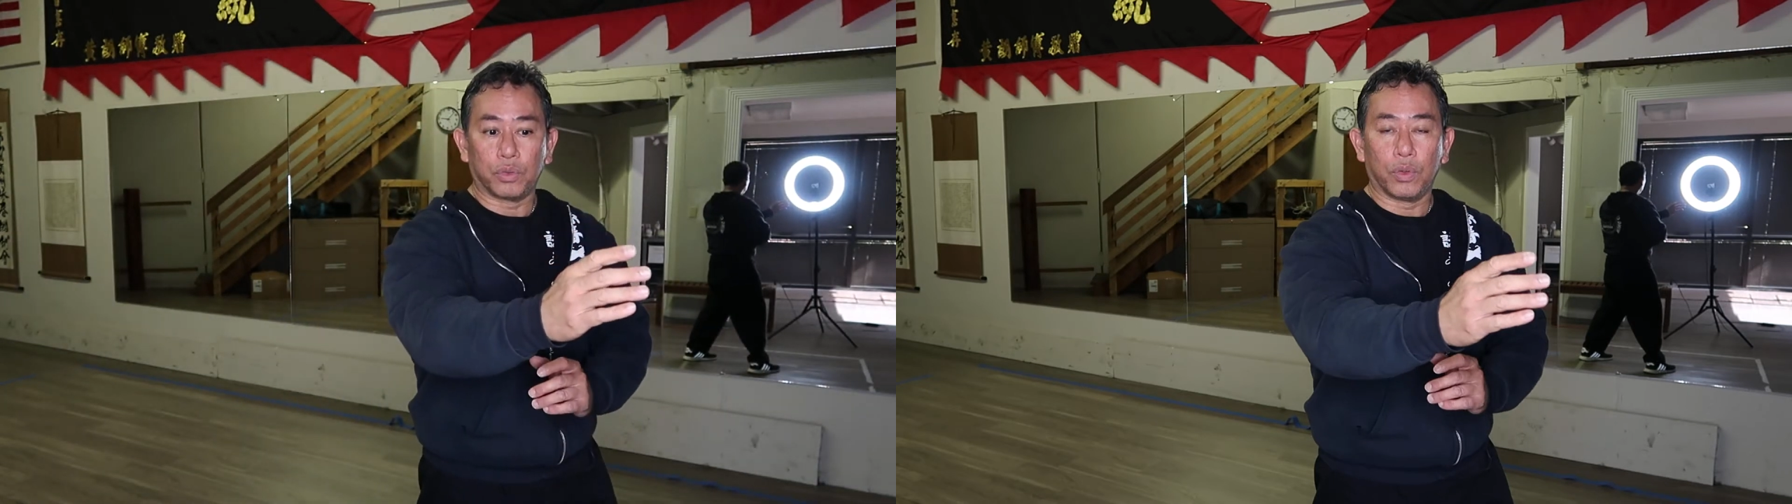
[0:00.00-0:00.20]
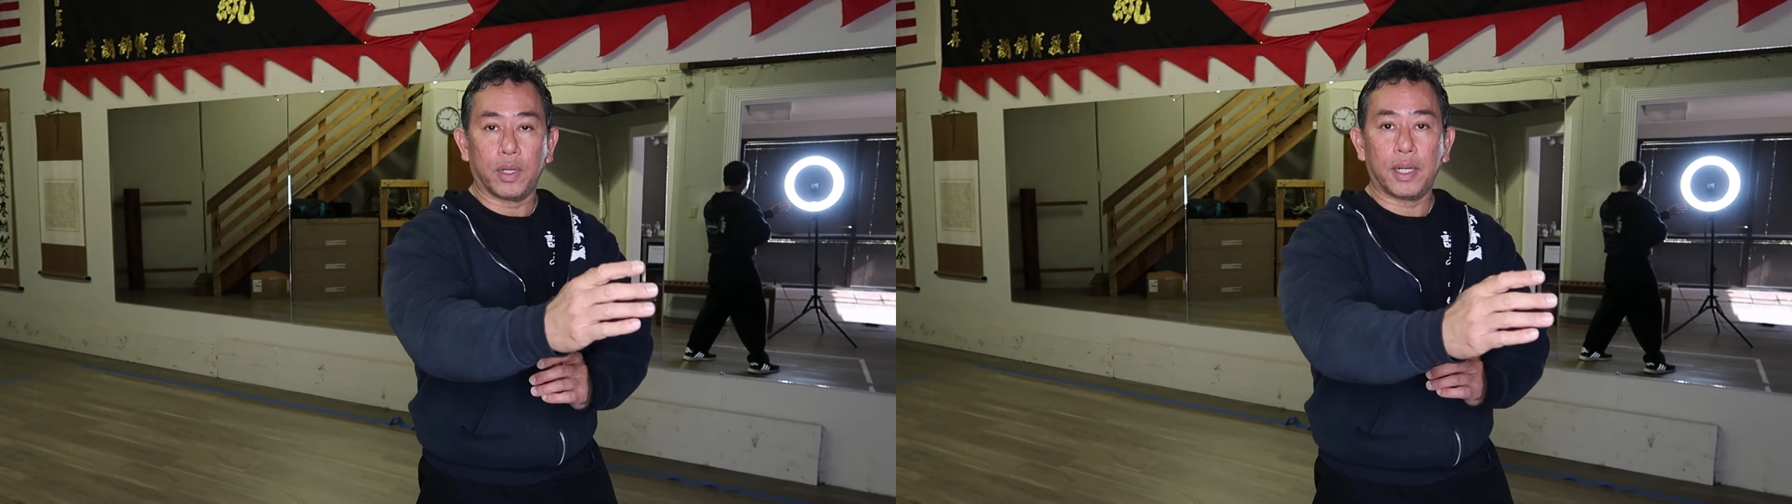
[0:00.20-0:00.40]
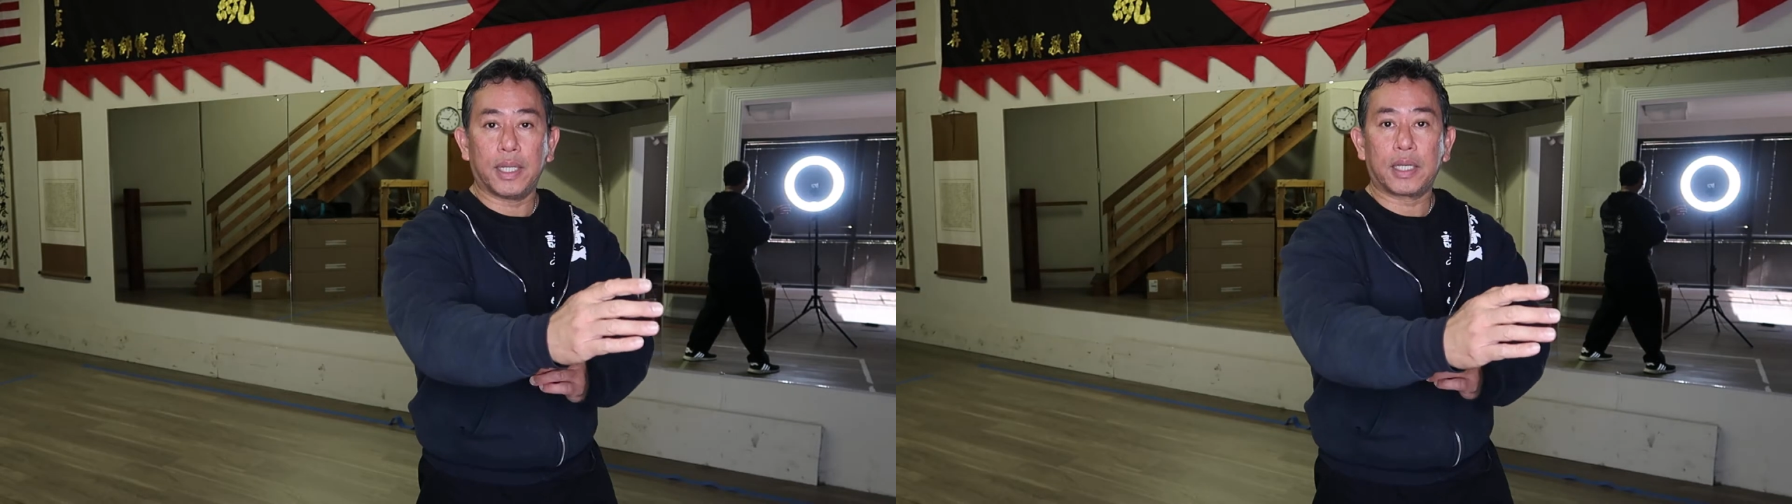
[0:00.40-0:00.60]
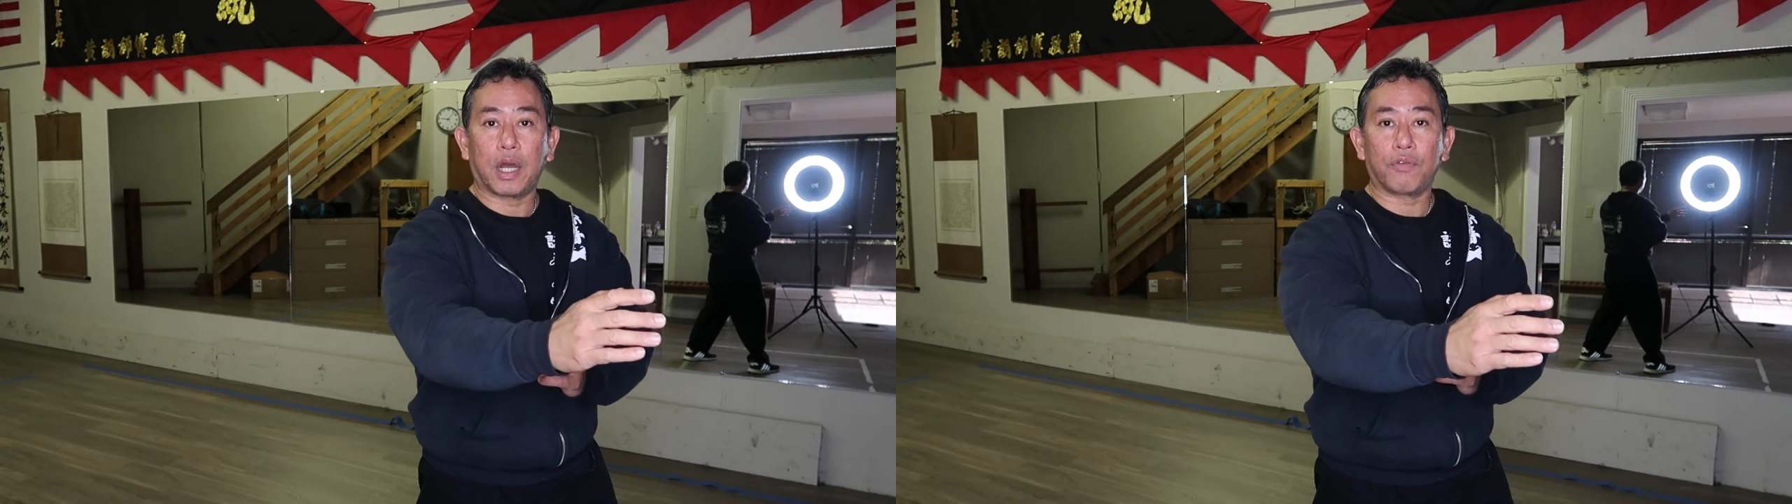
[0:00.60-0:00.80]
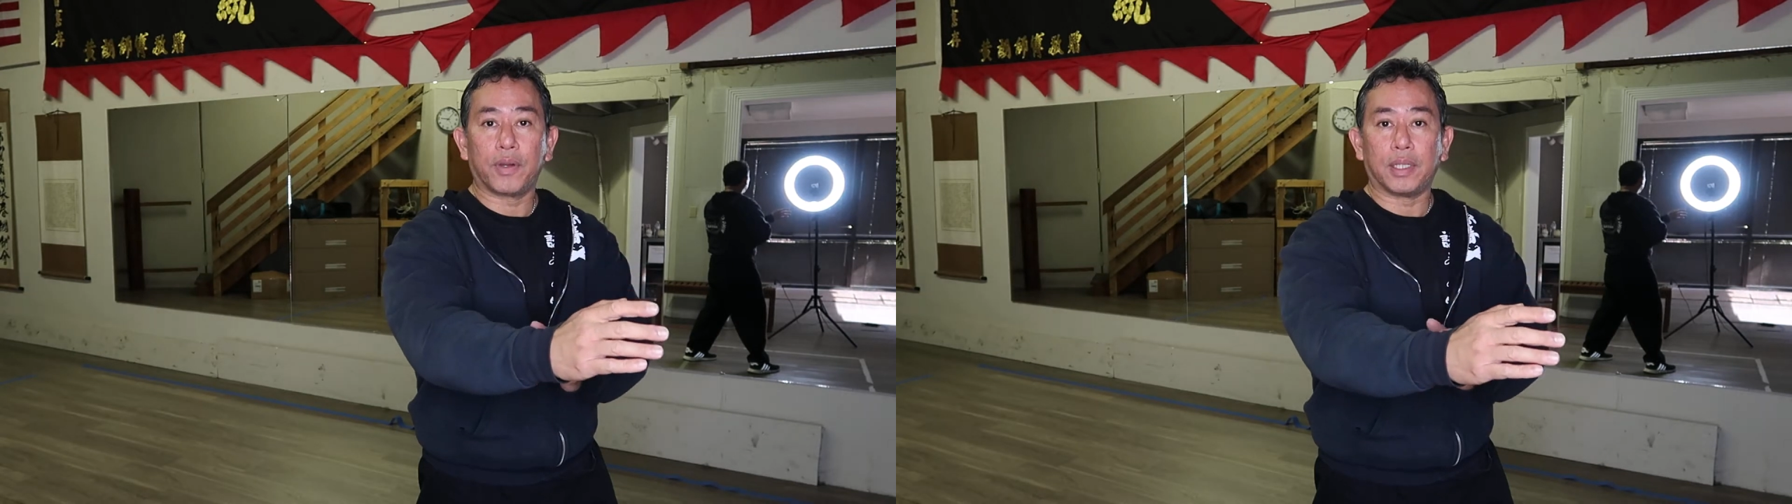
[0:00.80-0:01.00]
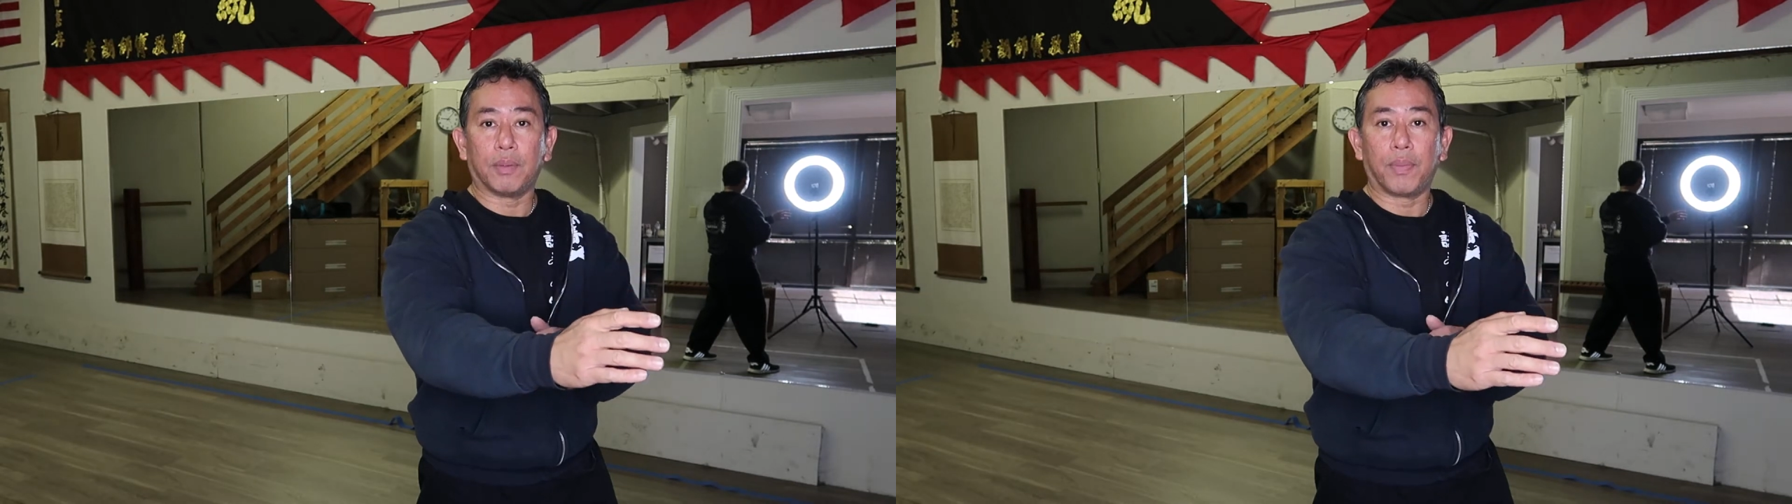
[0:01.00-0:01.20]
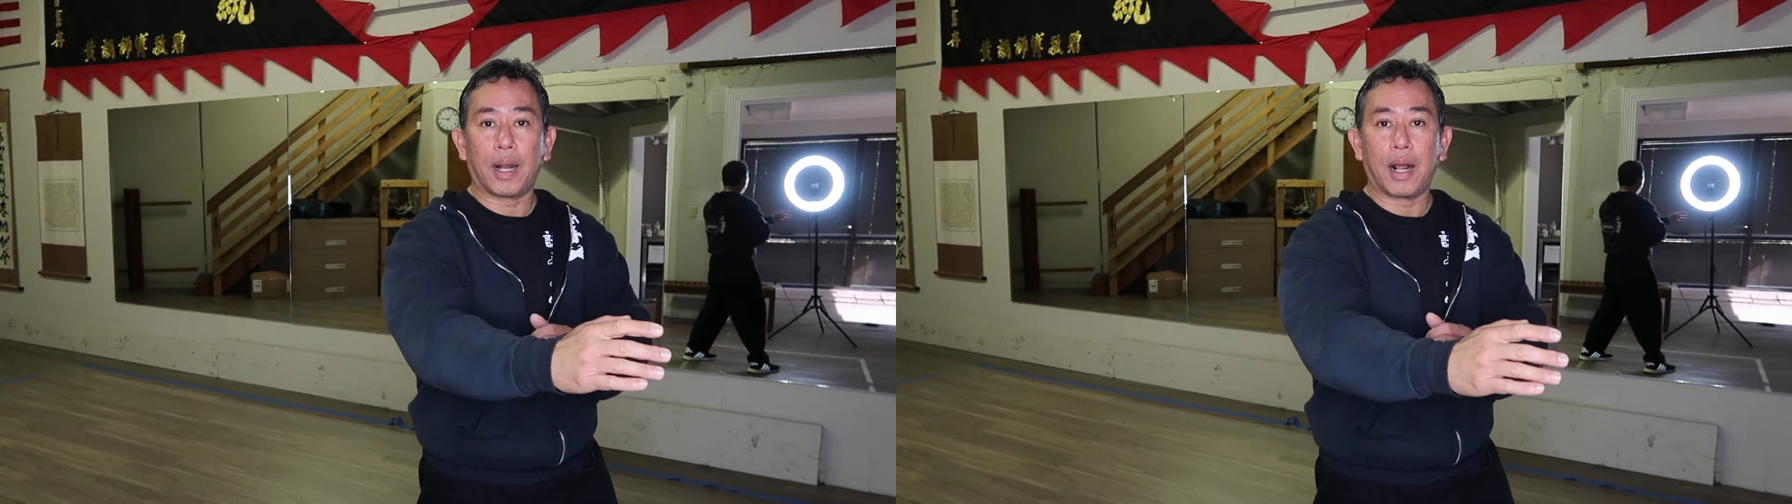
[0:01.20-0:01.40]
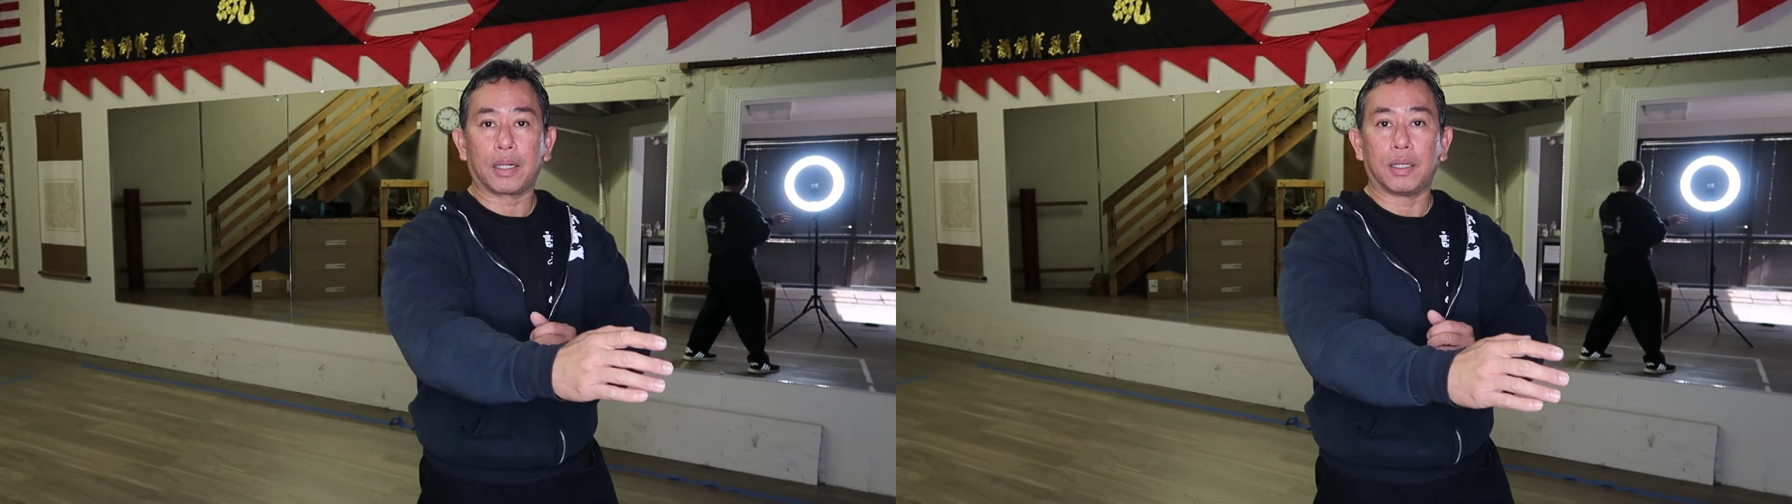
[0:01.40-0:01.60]
really covering the
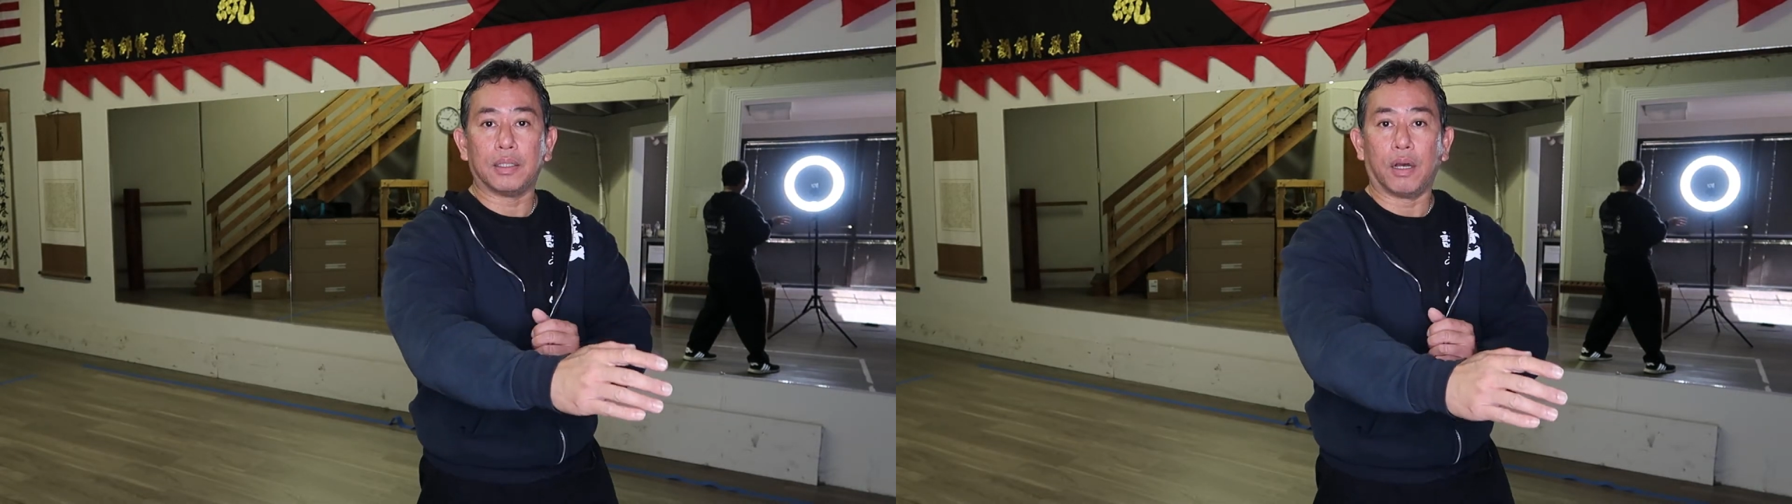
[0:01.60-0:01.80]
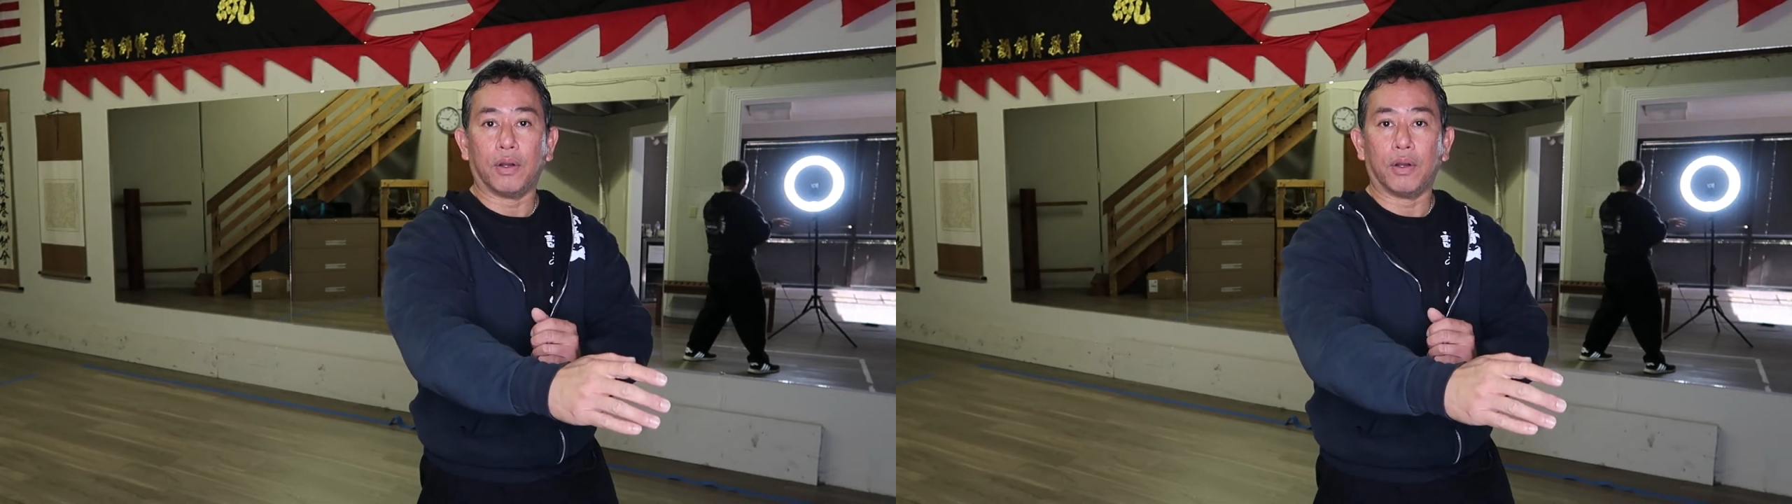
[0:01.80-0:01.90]
block